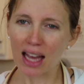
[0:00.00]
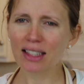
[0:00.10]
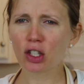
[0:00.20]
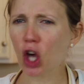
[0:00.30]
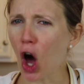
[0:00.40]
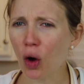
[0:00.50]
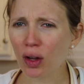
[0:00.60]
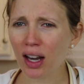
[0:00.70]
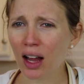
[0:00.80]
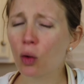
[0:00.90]
It's
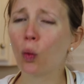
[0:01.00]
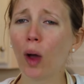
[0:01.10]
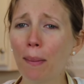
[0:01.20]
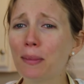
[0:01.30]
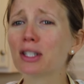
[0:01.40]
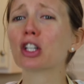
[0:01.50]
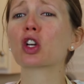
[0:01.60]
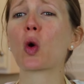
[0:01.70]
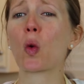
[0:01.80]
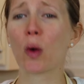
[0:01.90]
coconut whipped
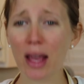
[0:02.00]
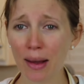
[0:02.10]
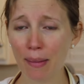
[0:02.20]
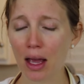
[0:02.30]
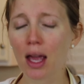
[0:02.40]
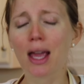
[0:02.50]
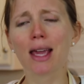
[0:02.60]
cream.